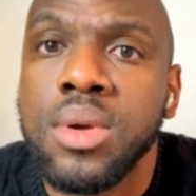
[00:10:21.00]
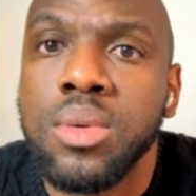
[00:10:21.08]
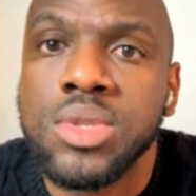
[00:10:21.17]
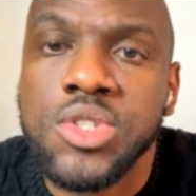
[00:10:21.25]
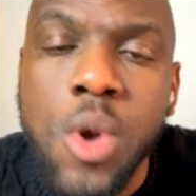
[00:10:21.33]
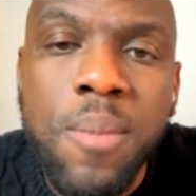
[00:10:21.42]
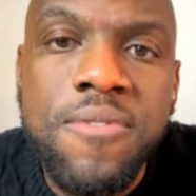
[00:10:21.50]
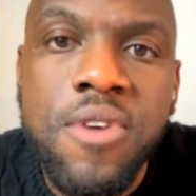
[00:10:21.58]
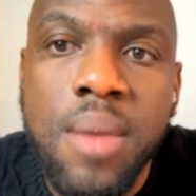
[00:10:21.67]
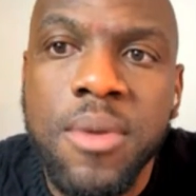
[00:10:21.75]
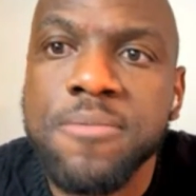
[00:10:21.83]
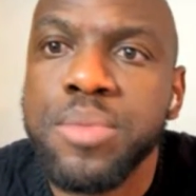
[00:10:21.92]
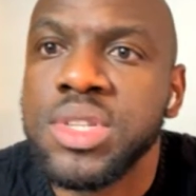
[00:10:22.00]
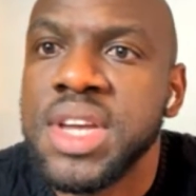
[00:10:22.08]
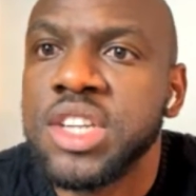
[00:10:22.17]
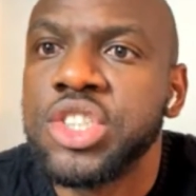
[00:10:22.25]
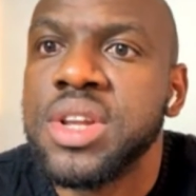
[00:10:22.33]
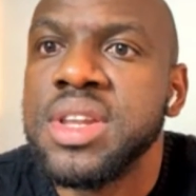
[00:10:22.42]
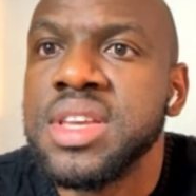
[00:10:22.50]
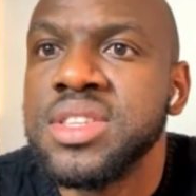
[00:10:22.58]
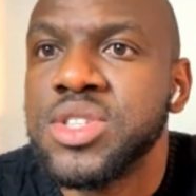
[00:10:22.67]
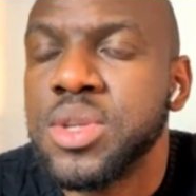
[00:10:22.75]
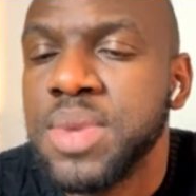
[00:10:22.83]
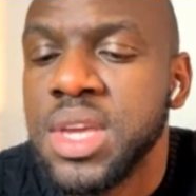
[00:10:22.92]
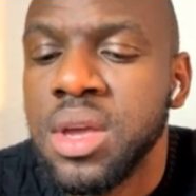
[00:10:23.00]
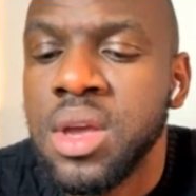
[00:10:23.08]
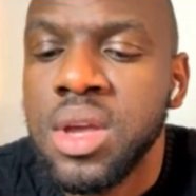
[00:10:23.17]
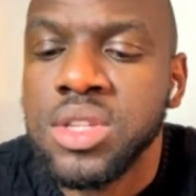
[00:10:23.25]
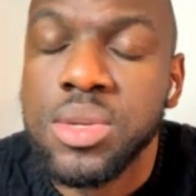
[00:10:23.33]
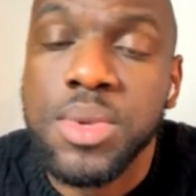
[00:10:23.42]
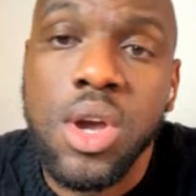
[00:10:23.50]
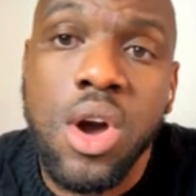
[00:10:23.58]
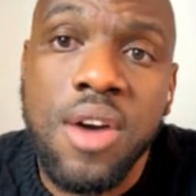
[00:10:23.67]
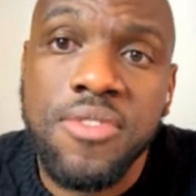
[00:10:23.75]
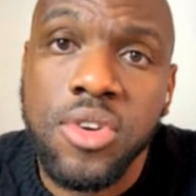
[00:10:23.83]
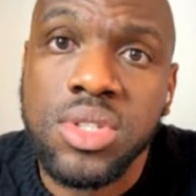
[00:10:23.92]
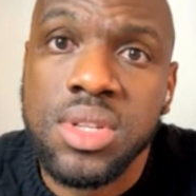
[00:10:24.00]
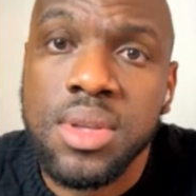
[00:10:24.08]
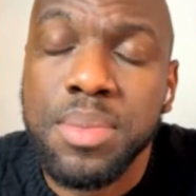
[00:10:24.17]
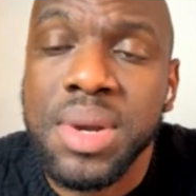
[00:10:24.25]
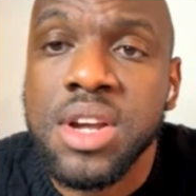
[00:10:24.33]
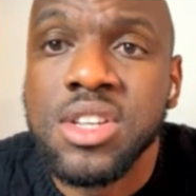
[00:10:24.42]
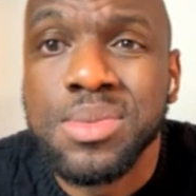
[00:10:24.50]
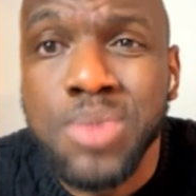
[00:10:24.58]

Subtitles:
Some form of protection needs to be to be offered to the players.